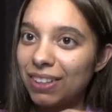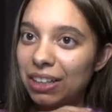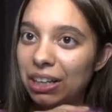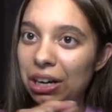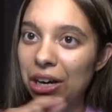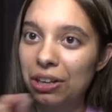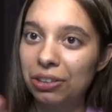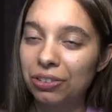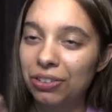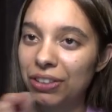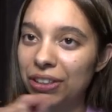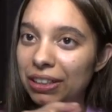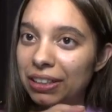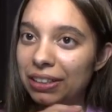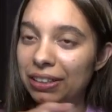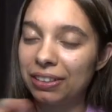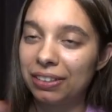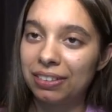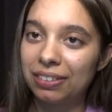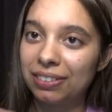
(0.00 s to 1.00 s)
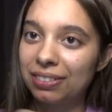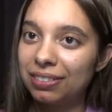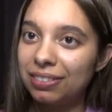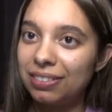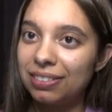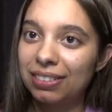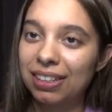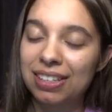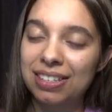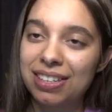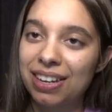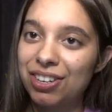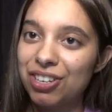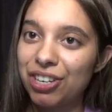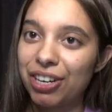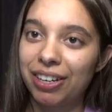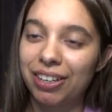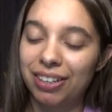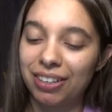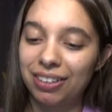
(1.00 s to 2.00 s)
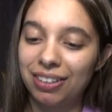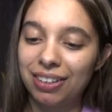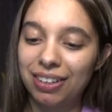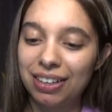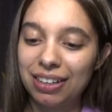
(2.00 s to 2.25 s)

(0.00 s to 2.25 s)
coloring it in. That's not shading.